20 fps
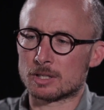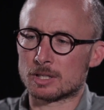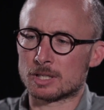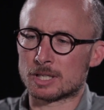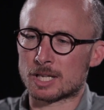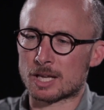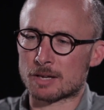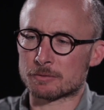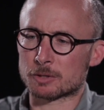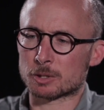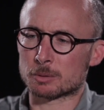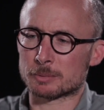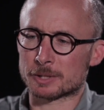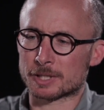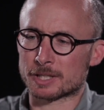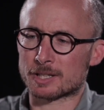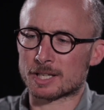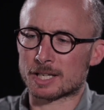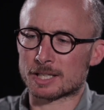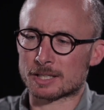
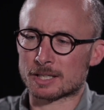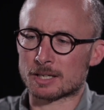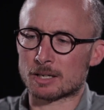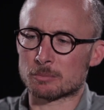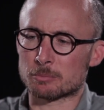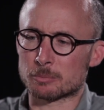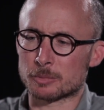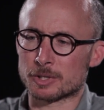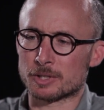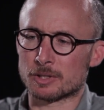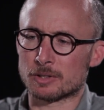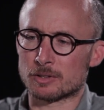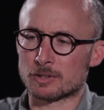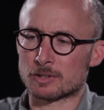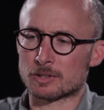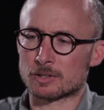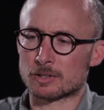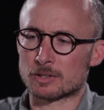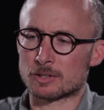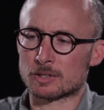inevitably they come
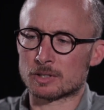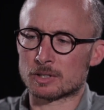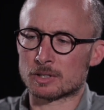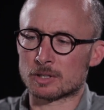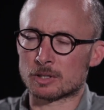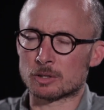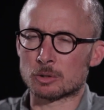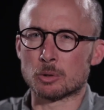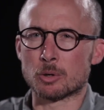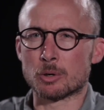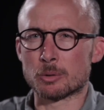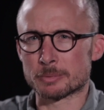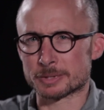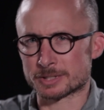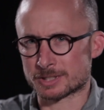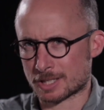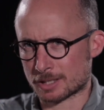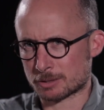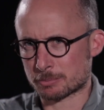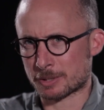with
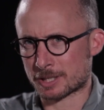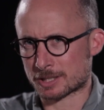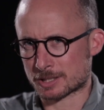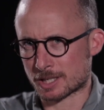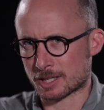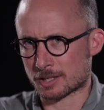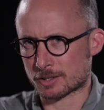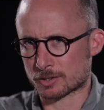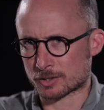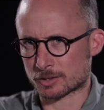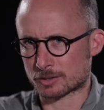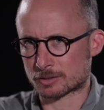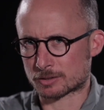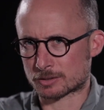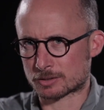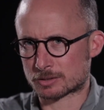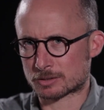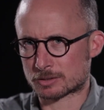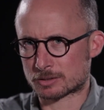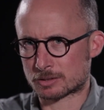enormous
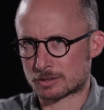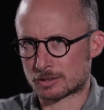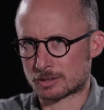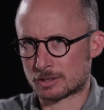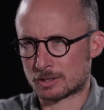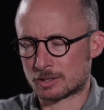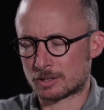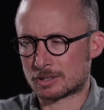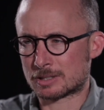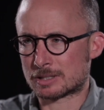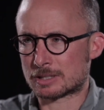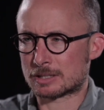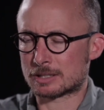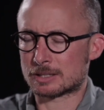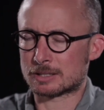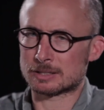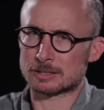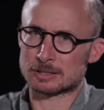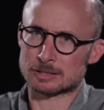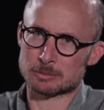expectations,
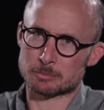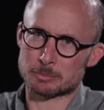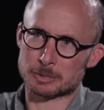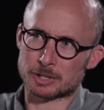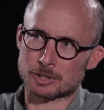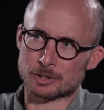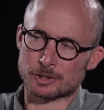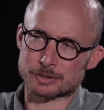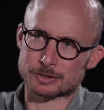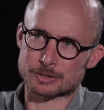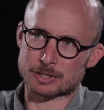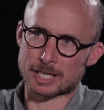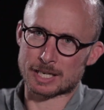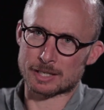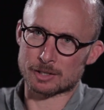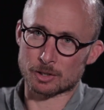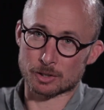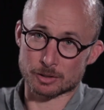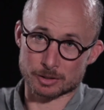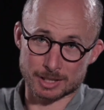because
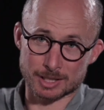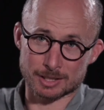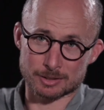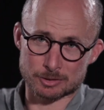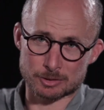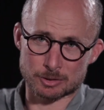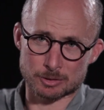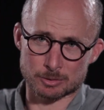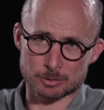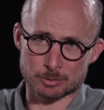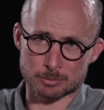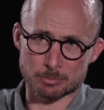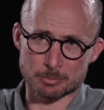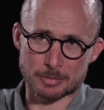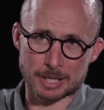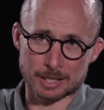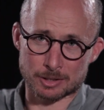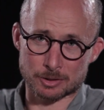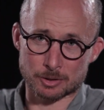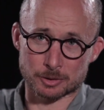they don't get to
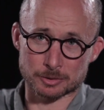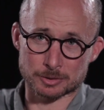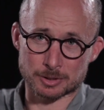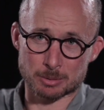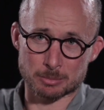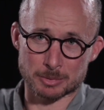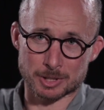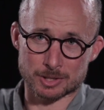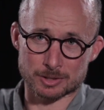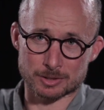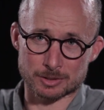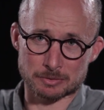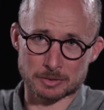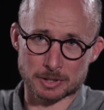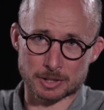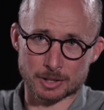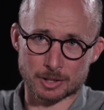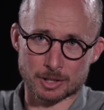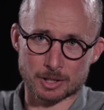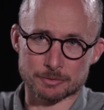make those commissions
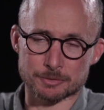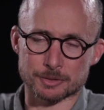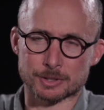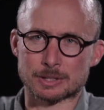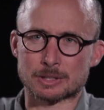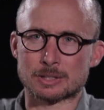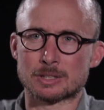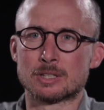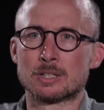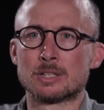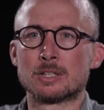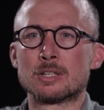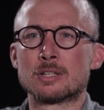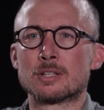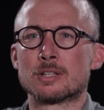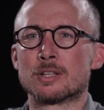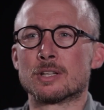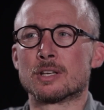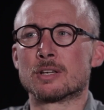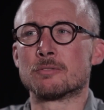very often.
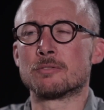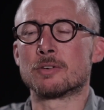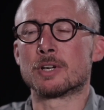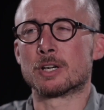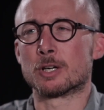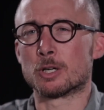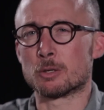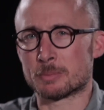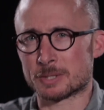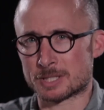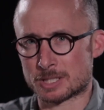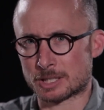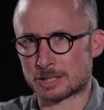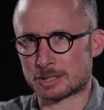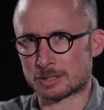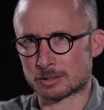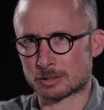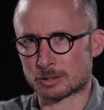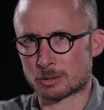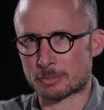They're very
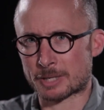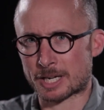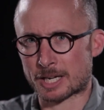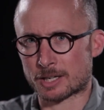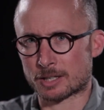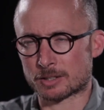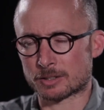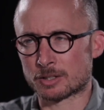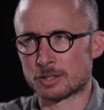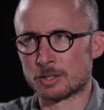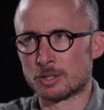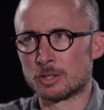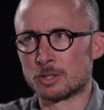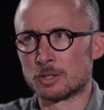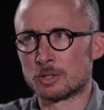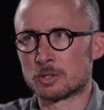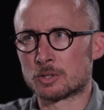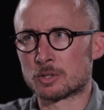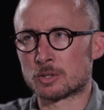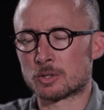particular about
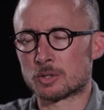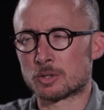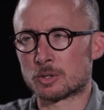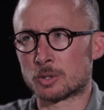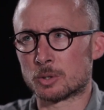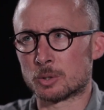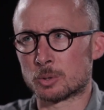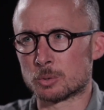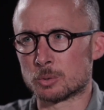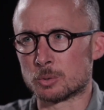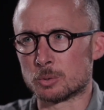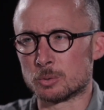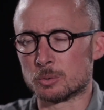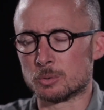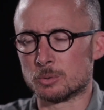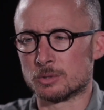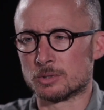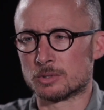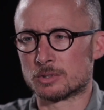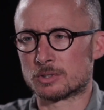
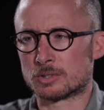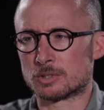who